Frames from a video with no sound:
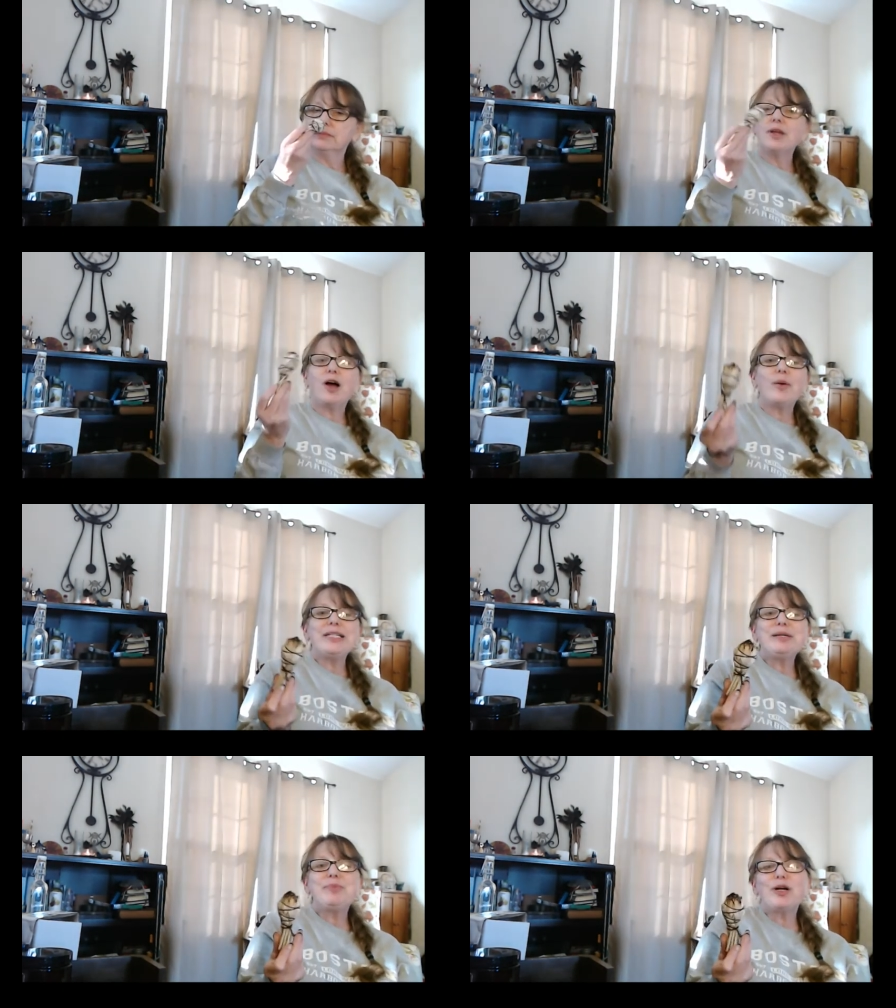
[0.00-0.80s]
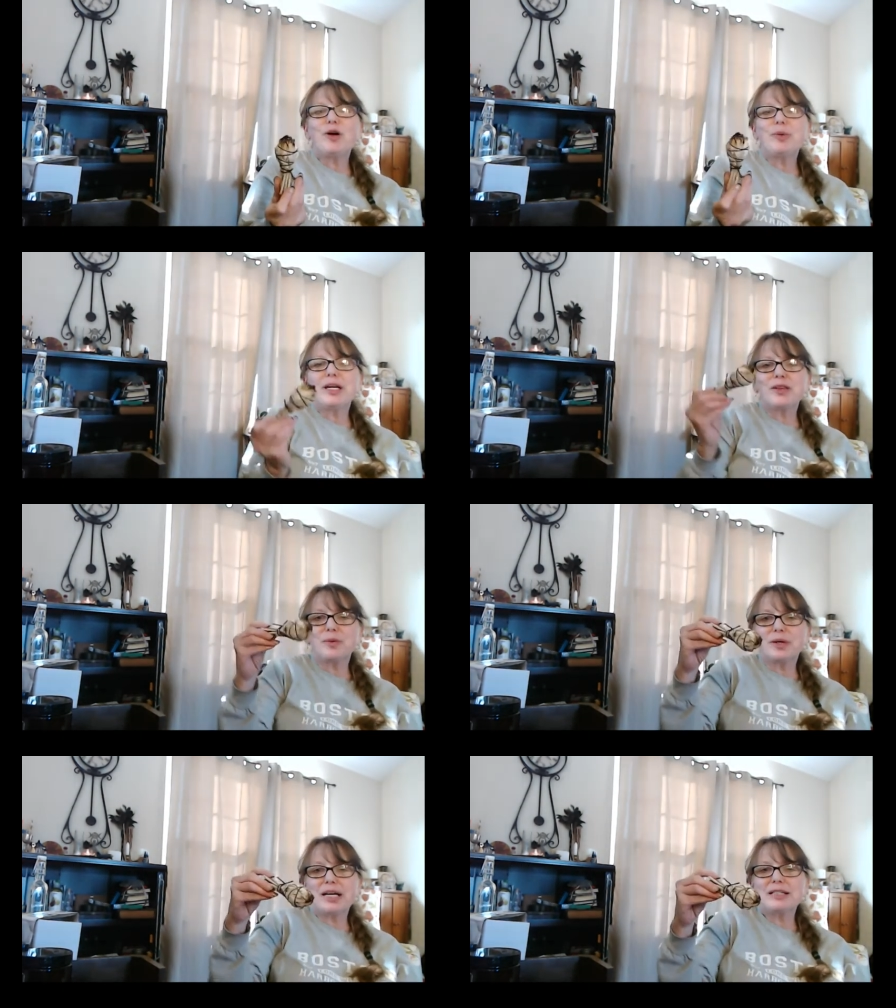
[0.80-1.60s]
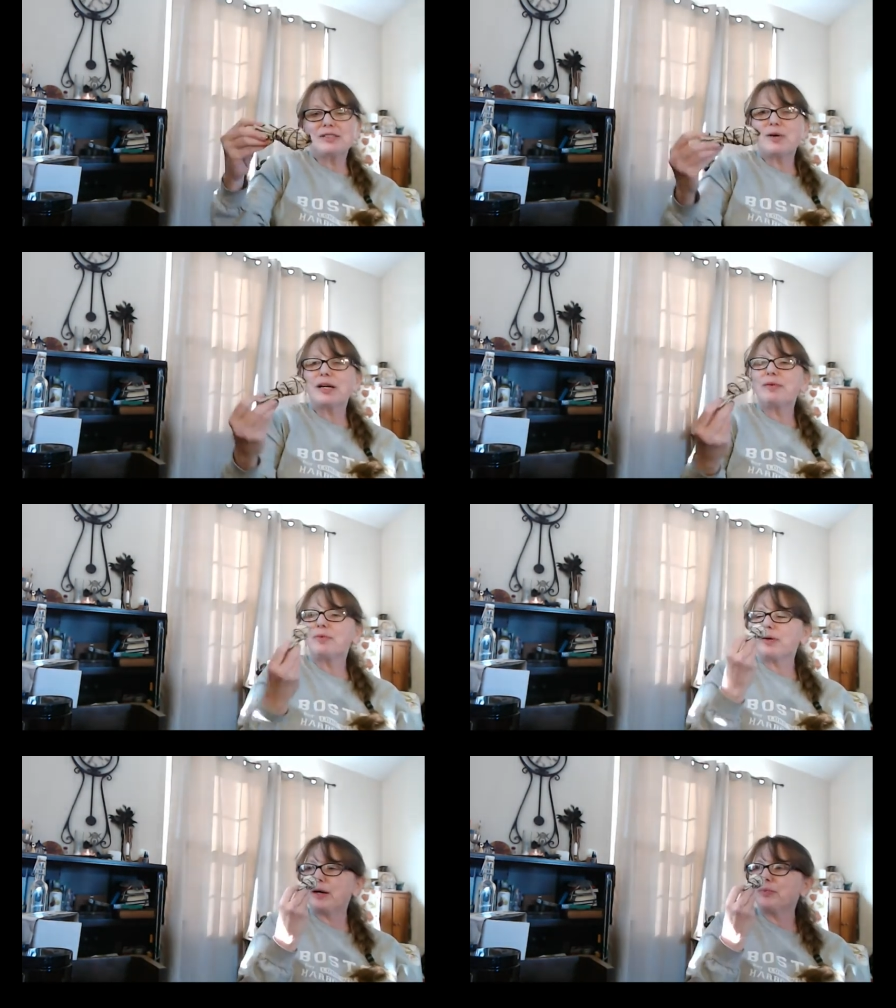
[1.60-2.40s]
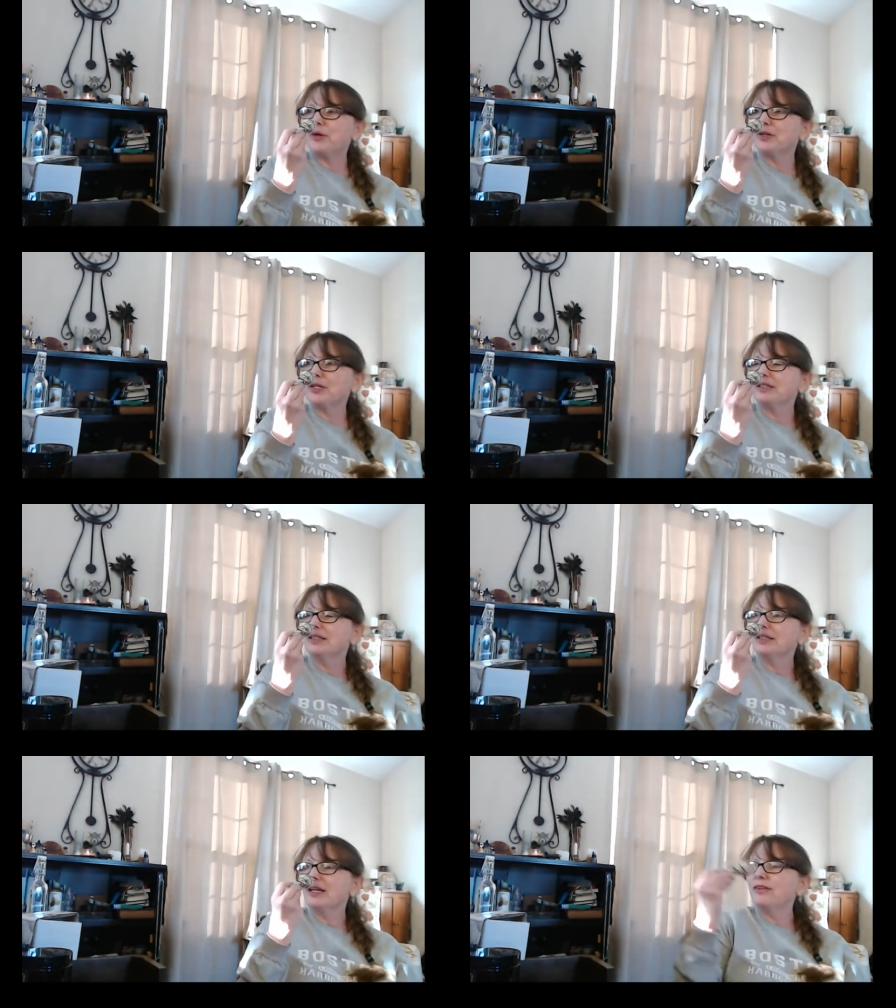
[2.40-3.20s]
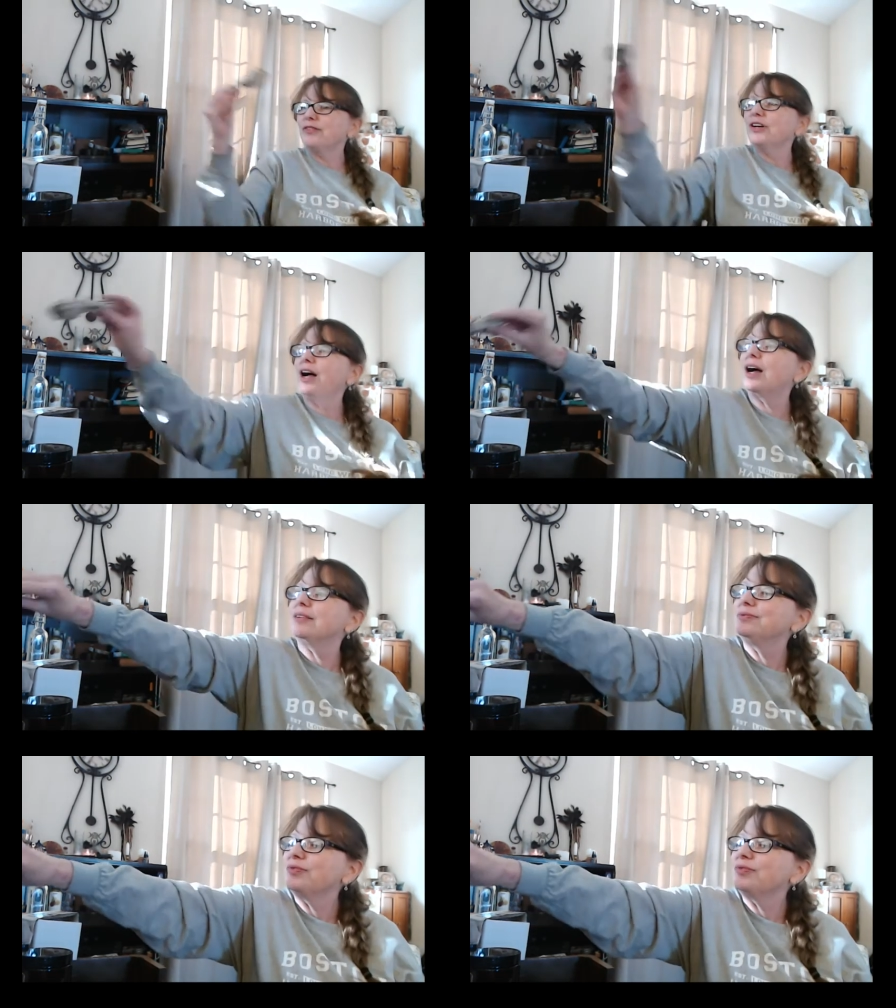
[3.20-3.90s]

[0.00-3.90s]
oh, I did bring home another one. I was, I burned it. I forgot.